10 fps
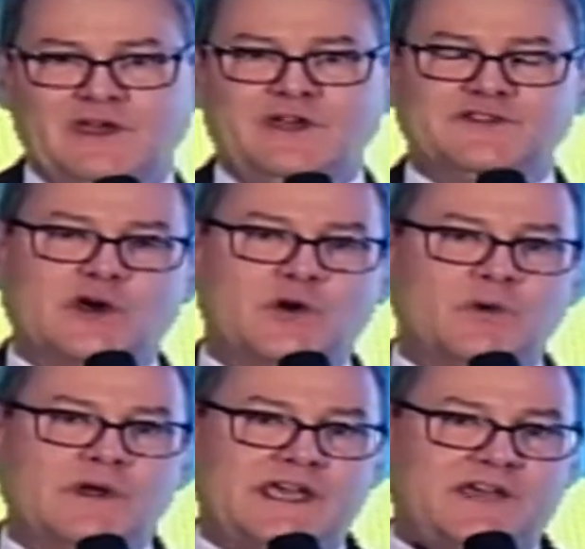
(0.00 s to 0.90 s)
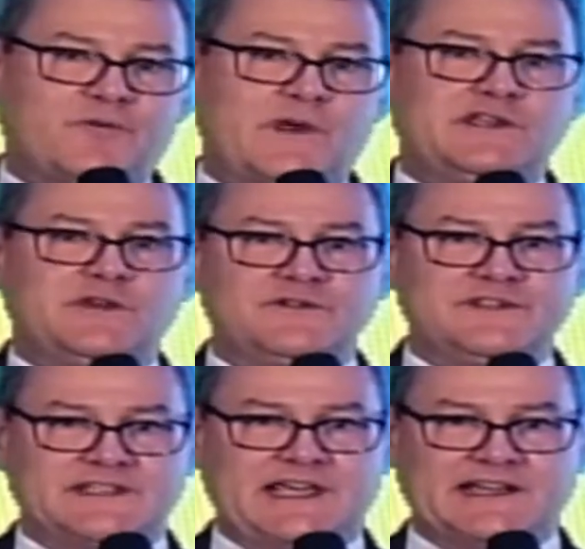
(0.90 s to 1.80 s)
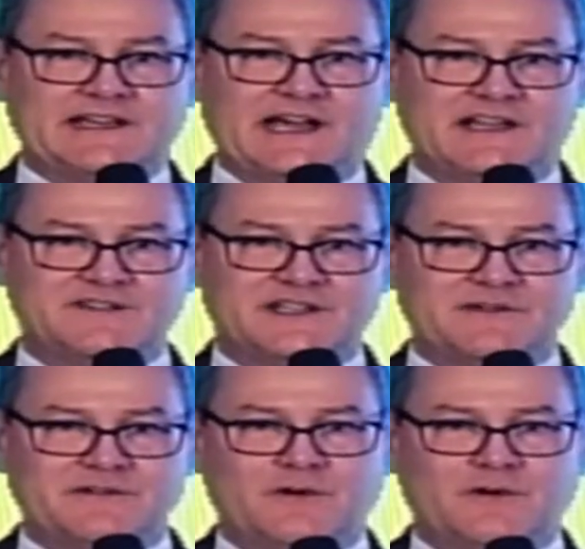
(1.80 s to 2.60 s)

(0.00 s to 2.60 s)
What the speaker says: So if we use the technology,